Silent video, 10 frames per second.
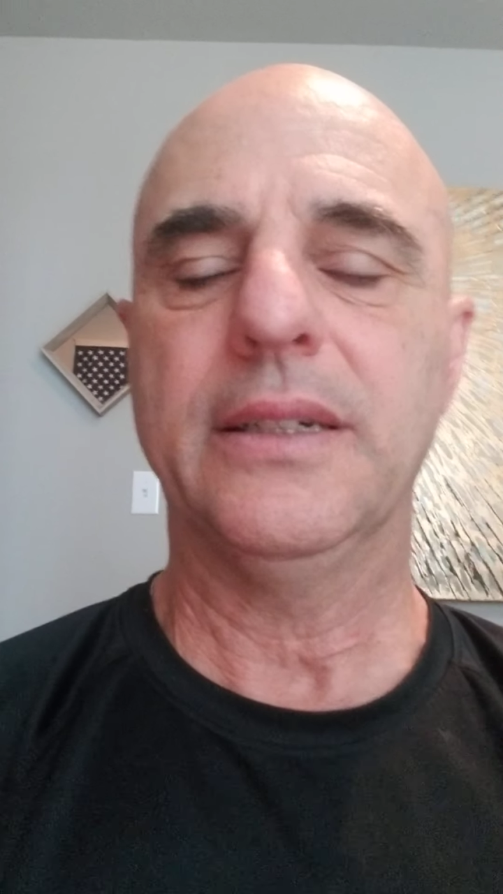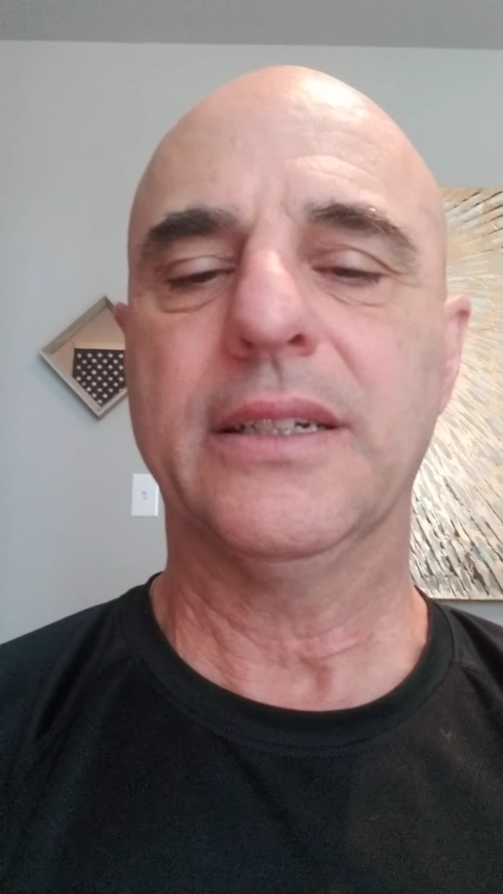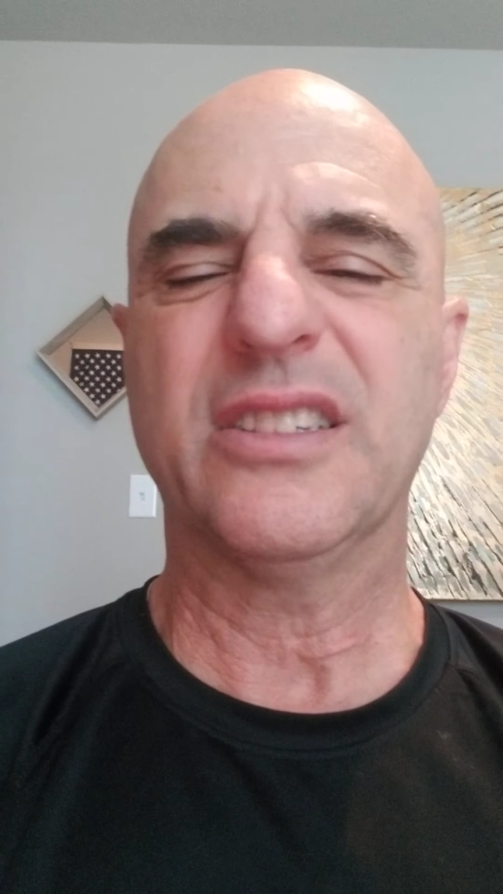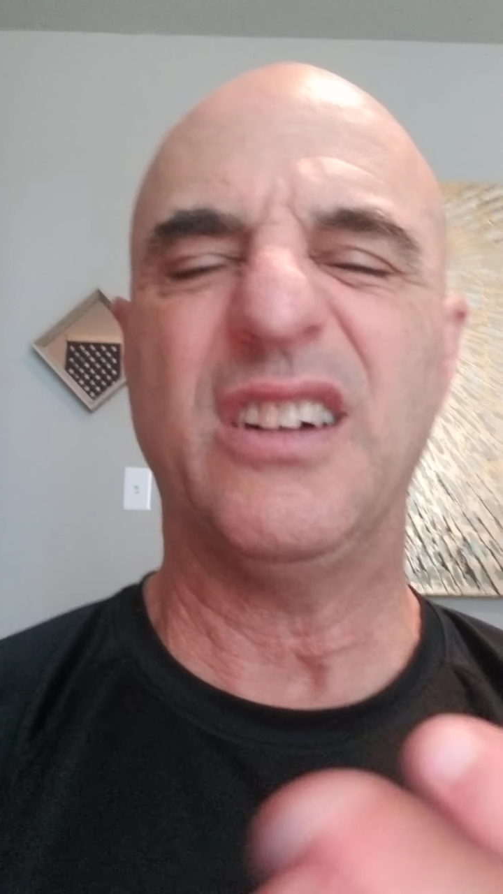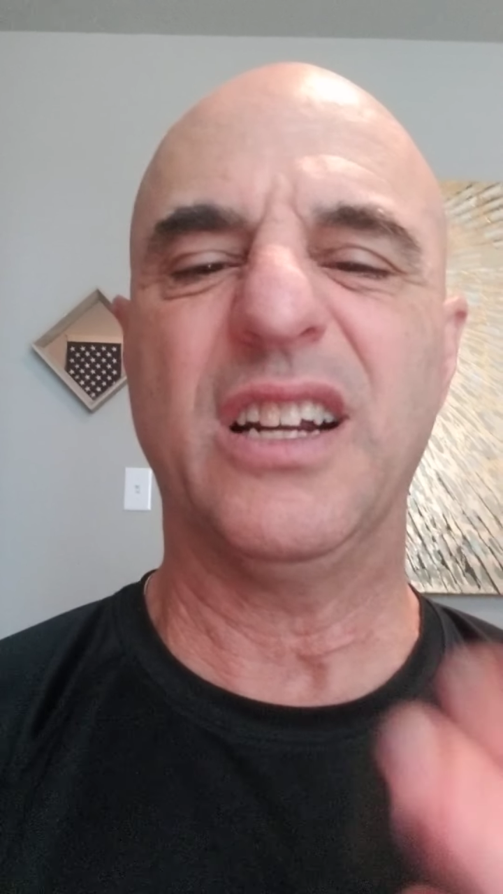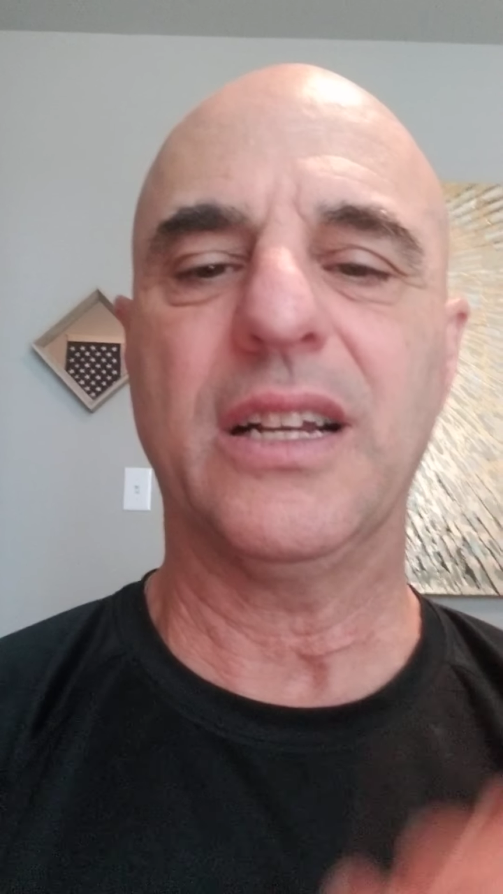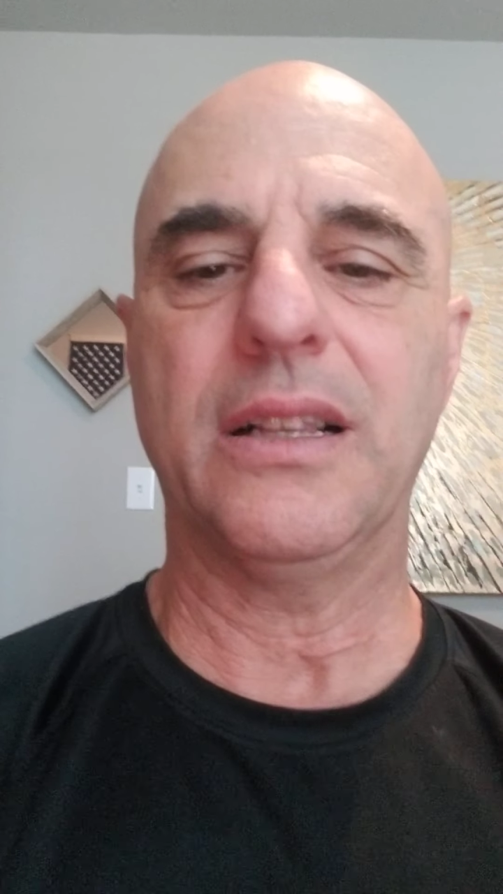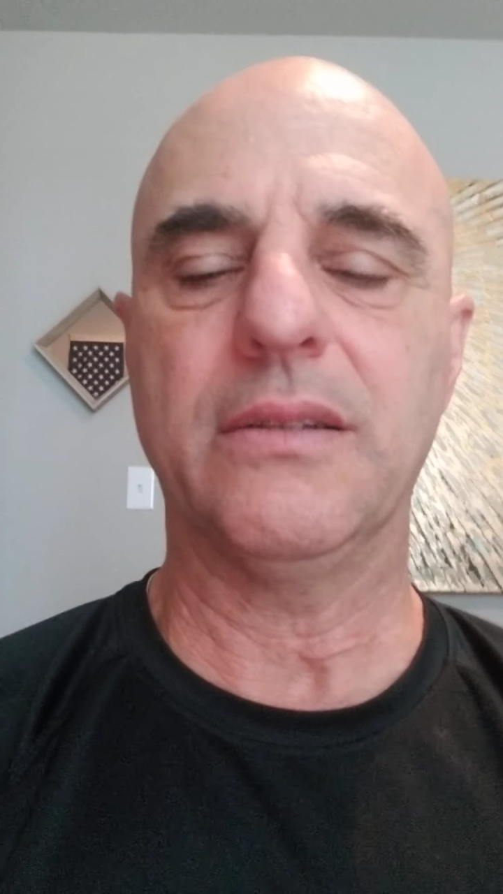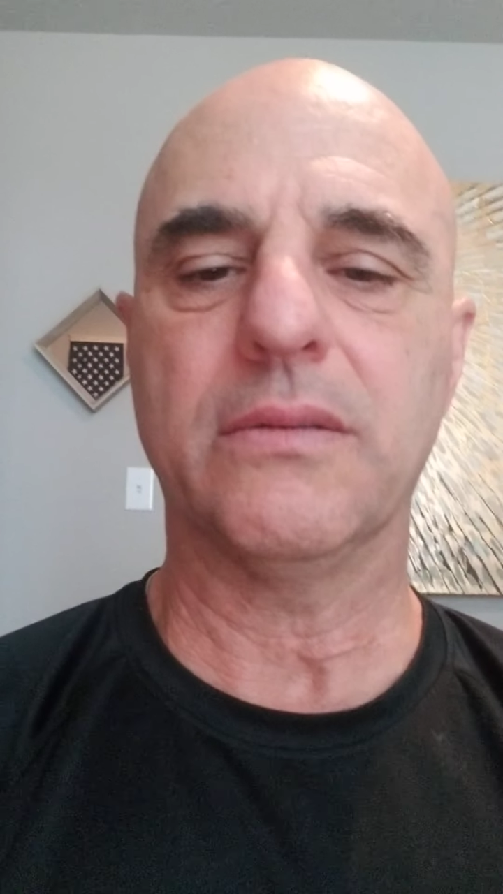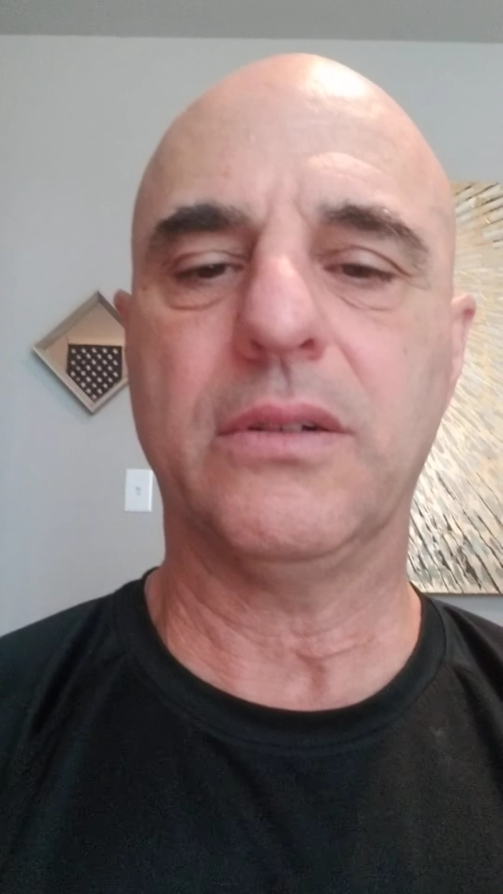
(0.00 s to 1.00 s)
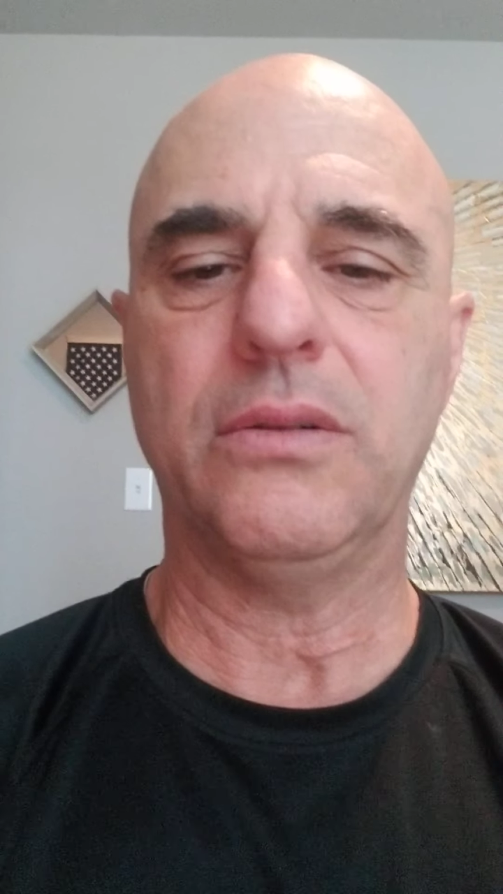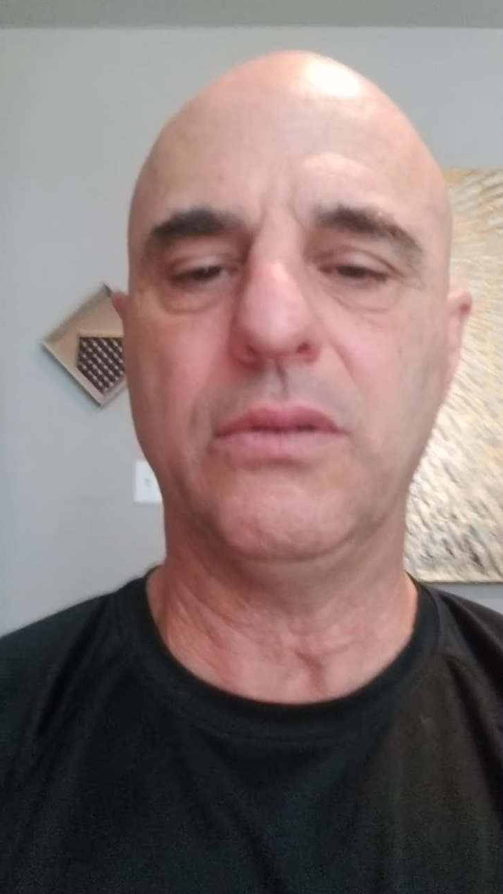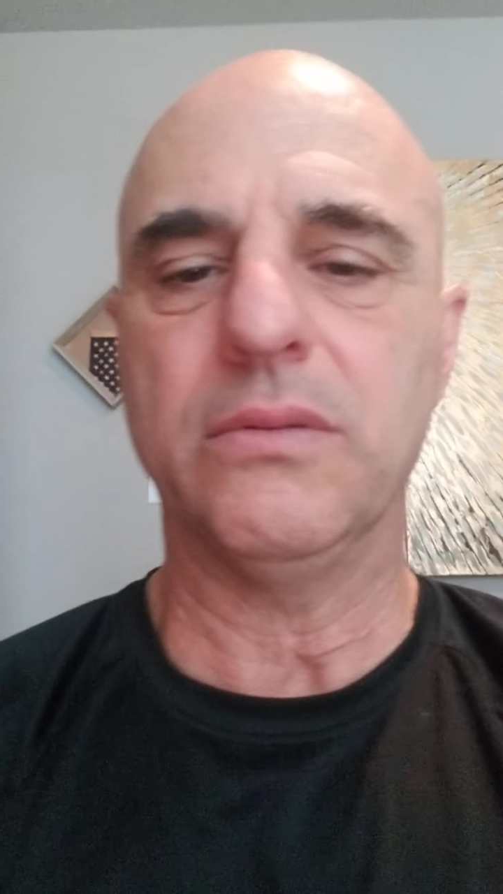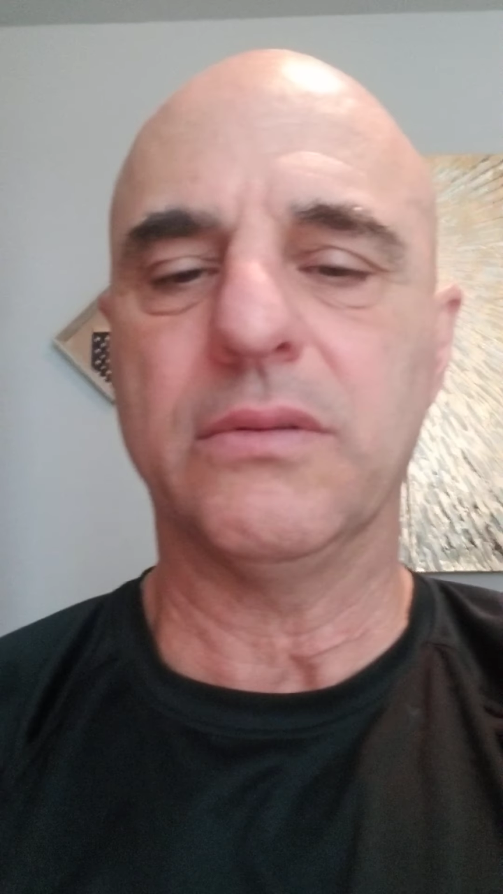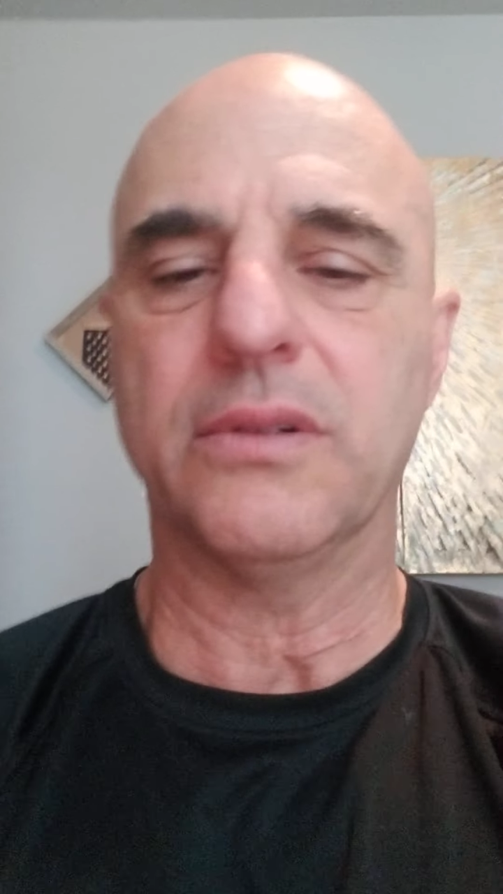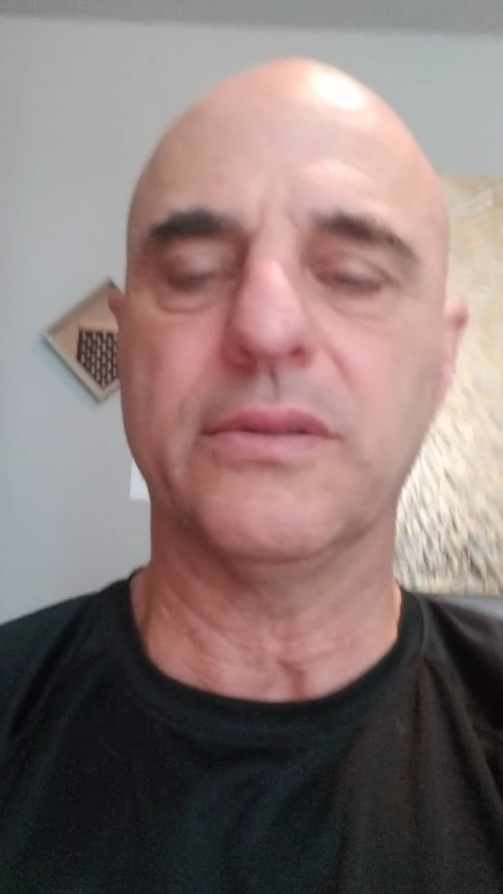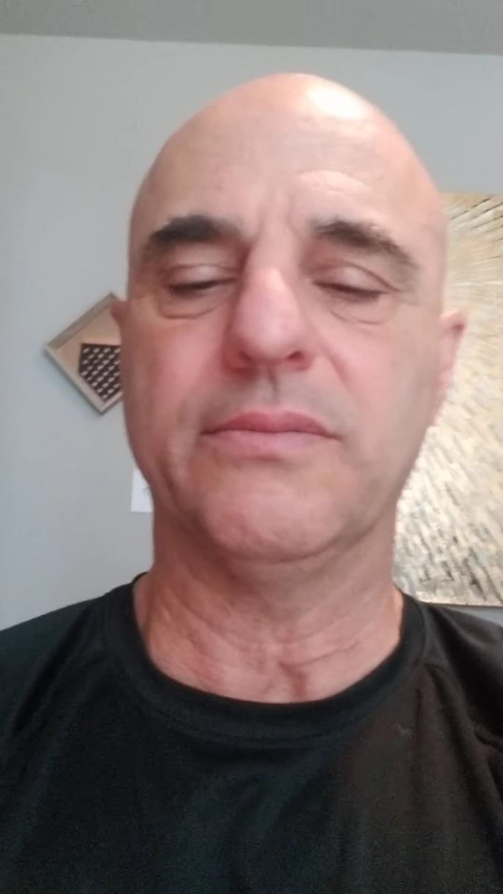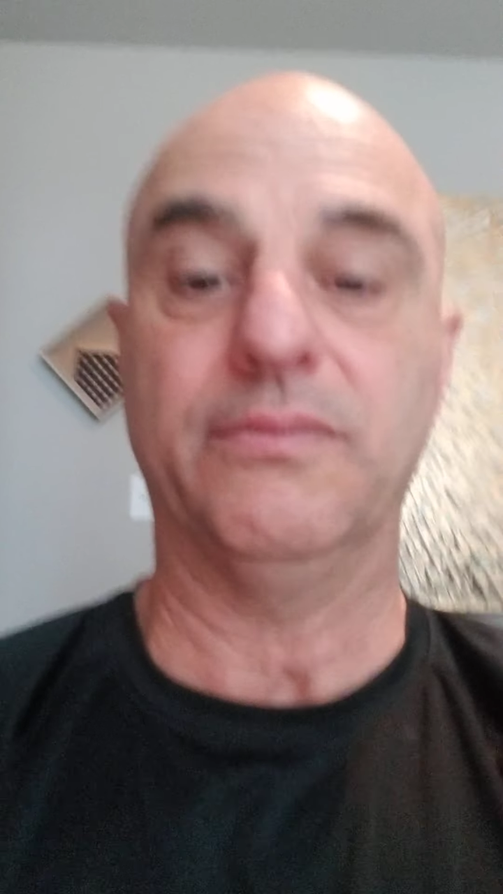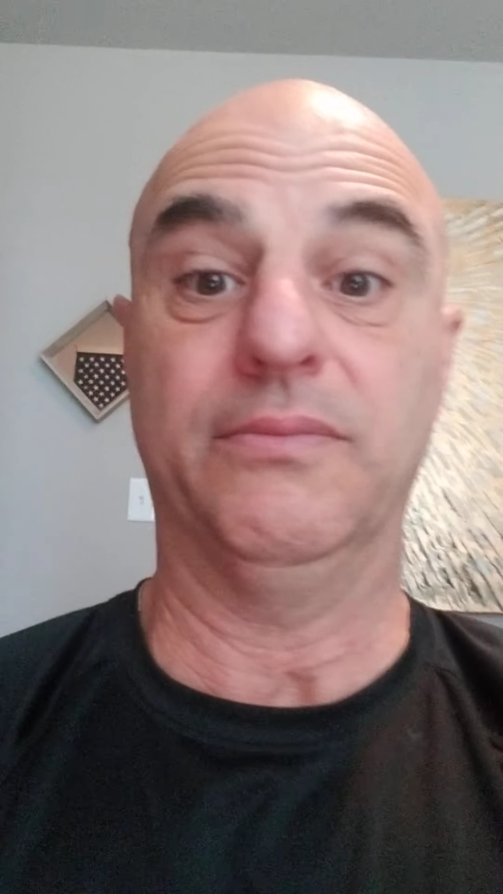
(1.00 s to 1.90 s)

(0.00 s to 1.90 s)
Sorry, I got a little cold or